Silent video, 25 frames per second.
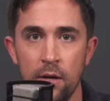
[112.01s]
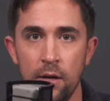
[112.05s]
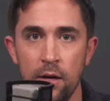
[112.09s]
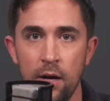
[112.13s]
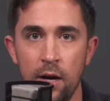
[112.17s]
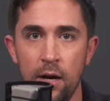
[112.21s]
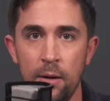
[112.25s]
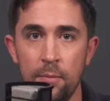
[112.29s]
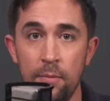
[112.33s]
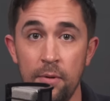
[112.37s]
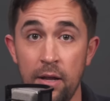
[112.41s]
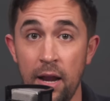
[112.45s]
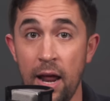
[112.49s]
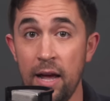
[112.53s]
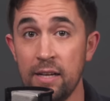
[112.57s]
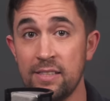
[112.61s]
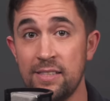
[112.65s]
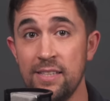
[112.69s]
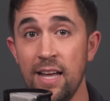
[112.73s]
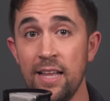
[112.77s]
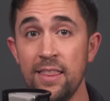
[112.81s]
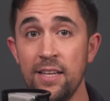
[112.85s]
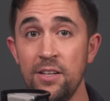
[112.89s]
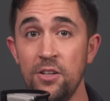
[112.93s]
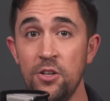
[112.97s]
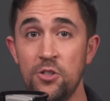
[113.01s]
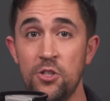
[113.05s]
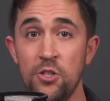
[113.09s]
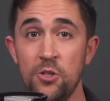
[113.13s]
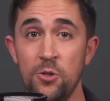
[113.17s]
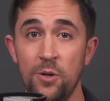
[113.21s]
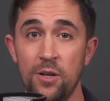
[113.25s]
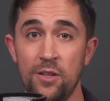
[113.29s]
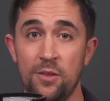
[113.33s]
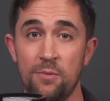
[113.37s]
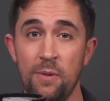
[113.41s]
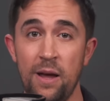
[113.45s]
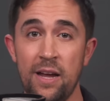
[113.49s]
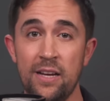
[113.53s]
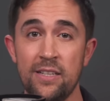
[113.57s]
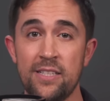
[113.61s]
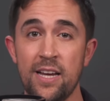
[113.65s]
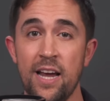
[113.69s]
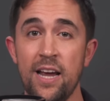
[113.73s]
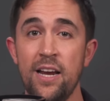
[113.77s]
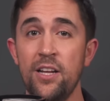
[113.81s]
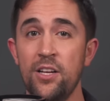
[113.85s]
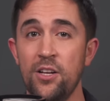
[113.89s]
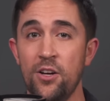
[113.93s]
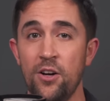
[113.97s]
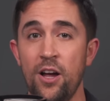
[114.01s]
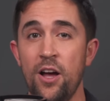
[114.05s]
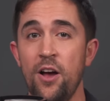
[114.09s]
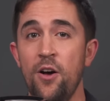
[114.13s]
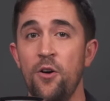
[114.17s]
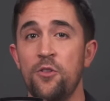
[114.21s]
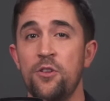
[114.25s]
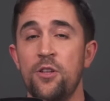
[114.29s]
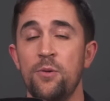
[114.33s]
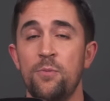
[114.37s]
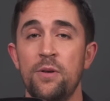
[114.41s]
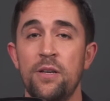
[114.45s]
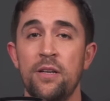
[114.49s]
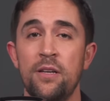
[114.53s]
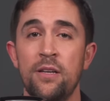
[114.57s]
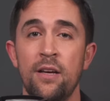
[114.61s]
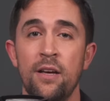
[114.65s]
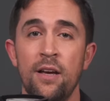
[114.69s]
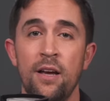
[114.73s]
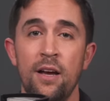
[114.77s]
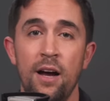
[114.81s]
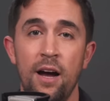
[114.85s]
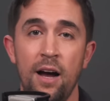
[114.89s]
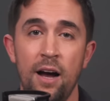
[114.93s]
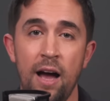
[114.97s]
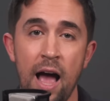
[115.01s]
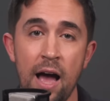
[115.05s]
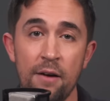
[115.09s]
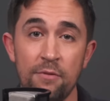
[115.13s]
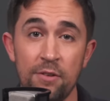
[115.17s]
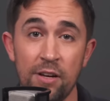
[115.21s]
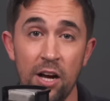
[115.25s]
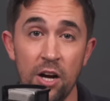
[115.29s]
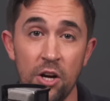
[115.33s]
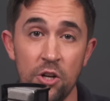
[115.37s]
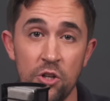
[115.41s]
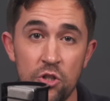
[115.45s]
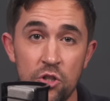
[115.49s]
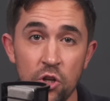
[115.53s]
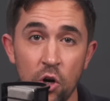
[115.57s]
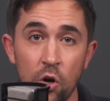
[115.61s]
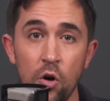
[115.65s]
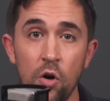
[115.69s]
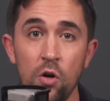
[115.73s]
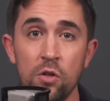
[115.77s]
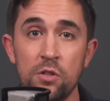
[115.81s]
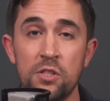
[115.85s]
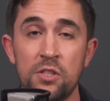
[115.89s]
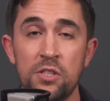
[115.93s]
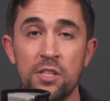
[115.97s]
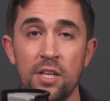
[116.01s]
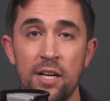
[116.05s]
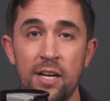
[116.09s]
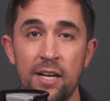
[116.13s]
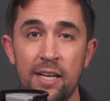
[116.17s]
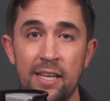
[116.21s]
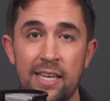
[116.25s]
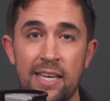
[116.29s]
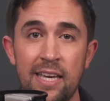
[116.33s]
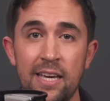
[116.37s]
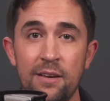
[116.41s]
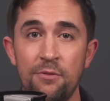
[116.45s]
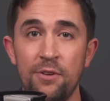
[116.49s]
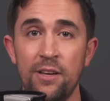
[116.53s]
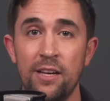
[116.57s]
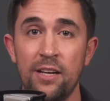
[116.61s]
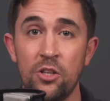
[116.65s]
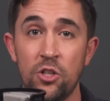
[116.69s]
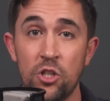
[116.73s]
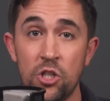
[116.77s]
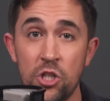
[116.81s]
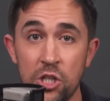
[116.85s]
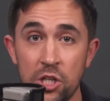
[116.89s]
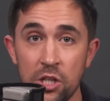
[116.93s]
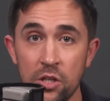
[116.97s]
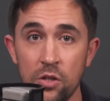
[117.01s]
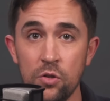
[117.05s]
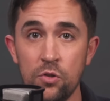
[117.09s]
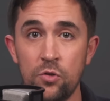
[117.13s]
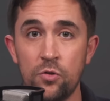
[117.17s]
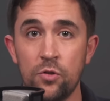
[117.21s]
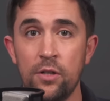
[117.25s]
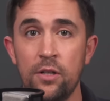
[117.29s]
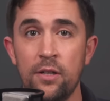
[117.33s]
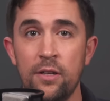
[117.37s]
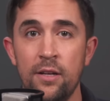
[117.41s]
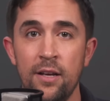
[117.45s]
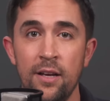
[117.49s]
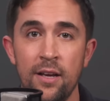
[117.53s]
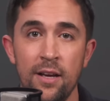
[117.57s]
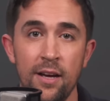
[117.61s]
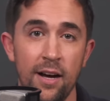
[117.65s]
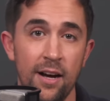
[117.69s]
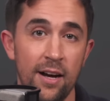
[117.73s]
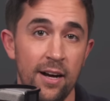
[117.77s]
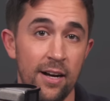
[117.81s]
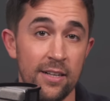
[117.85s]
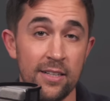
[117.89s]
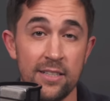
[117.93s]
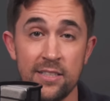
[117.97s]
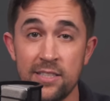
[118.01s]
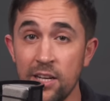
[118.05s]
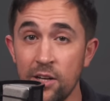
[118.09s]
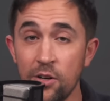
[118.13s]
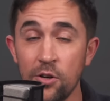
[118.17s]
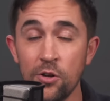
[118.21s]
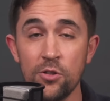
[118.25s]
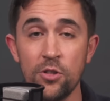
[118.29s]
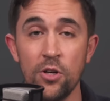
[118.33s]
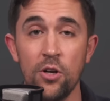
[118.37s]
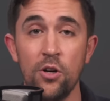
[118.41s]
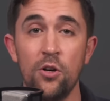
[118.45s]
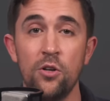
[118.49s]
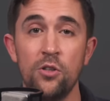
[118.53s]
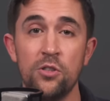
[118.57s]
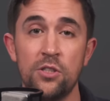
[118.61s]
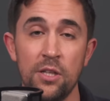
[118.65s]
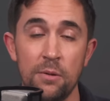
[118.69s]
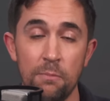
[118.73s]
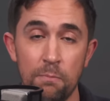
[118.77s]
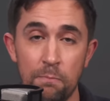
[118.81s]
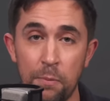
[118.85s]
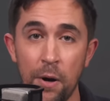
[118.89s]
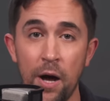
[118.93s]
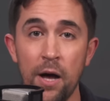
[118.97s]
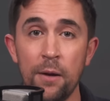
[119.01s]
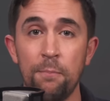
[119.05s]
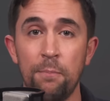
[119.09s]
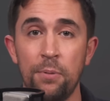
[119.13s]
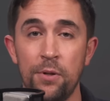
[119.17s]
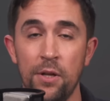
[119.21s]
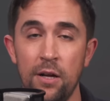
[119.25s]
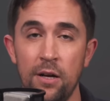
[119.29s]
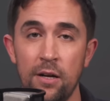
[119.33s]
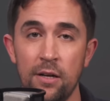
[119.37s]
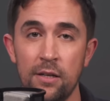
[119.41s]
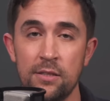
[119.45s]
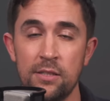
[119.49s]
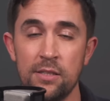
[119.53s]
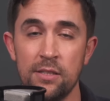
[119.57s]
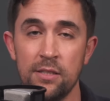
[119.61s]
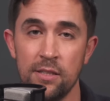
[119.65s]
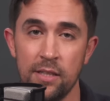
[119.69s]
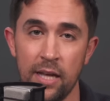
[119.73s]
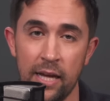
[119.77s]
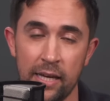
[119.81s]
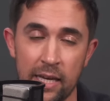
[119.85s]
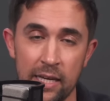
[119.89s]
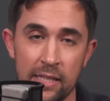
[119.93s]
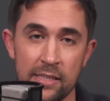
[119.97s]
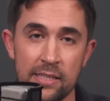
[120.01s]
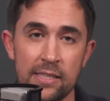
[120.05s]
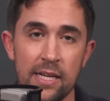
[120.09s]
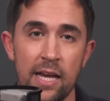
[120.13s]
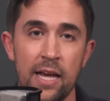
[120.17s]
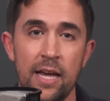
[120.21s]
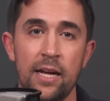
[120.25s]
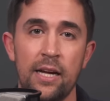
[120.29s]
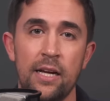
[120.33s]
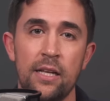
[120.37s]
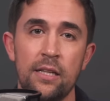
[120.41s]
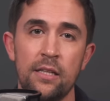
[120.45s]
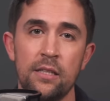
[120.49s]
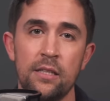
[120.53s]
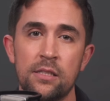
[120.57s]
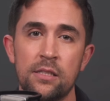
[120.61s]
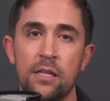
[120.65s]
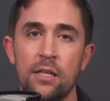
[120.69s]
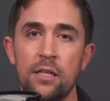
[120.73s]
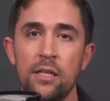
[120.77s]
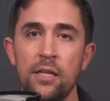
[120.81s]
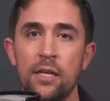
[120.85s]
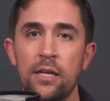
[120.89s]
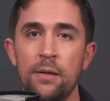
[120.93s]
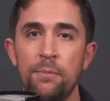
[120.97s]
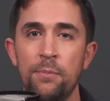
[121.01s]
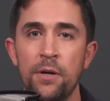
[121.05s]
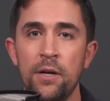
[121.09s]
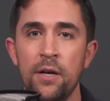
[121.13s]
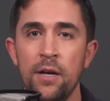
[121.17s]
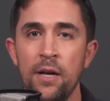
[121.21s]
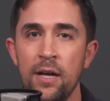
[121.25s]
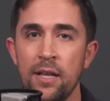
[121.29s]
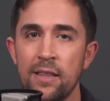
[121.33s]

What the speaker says: It has nothing to do with maintaining your health to be having adults giving children dildos and butt plugs, like he's saying in clip.